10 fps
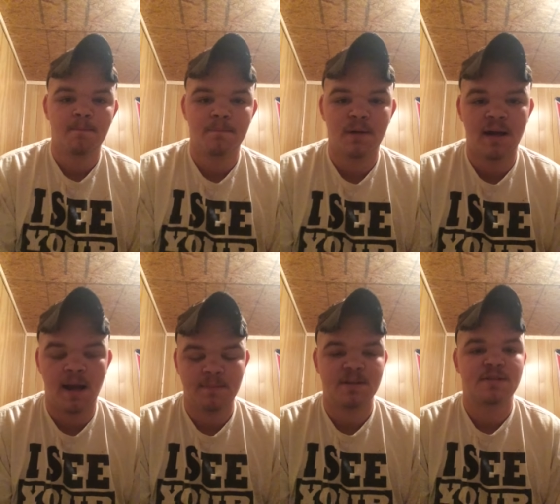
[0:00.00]
But
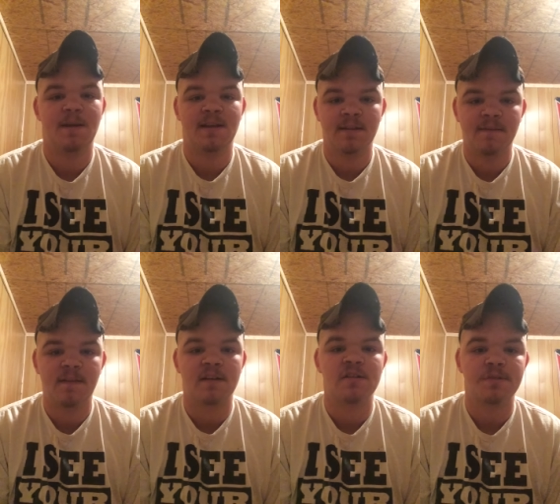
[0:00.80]
I'm just speaking the fucking